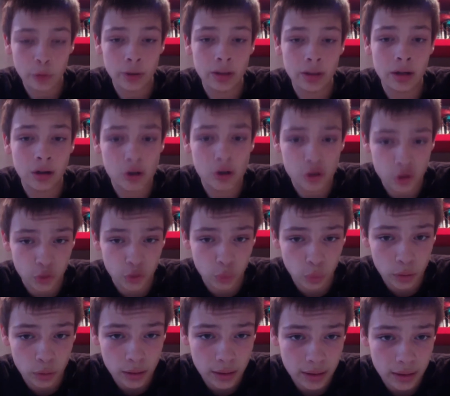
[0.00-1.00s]
and
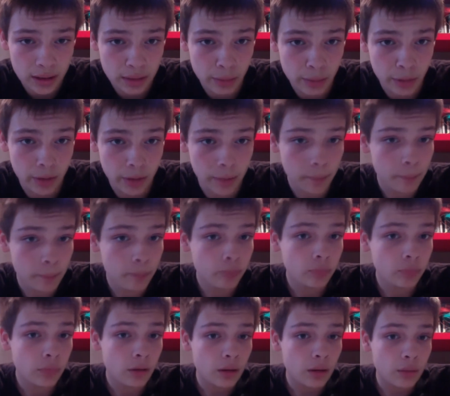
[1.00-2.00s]
120 gigabyte
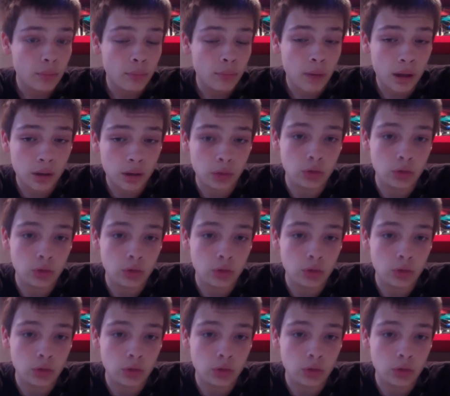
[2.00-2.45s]
model.